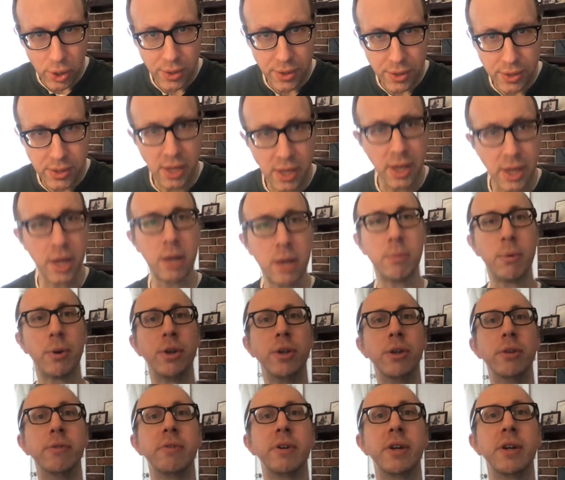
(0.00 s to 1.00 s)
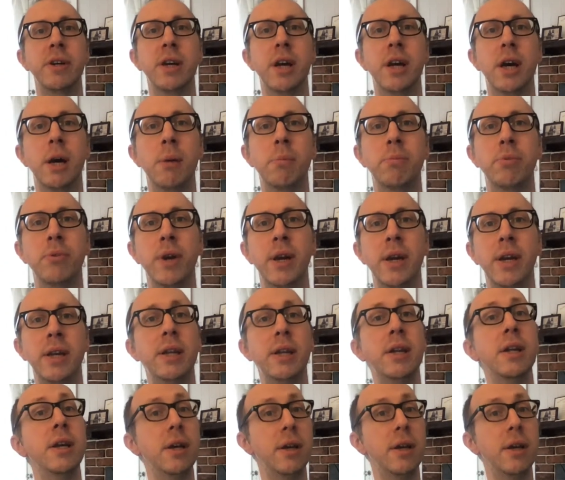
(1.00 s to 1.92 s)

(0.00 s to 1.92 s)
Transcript: the time? Are you very upright?